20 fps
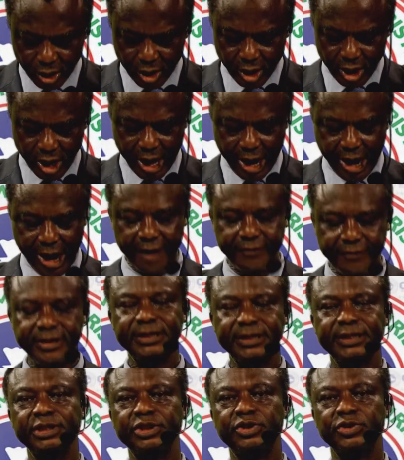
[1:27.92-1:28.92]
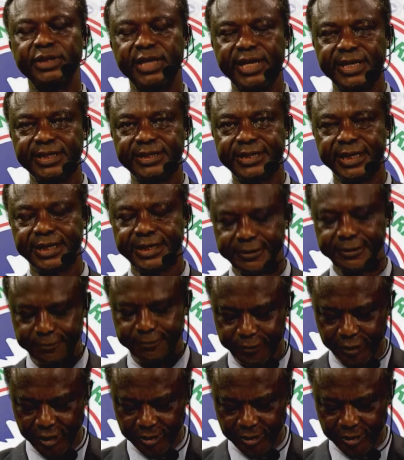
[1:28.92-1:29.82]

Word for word: Our reading today is taken from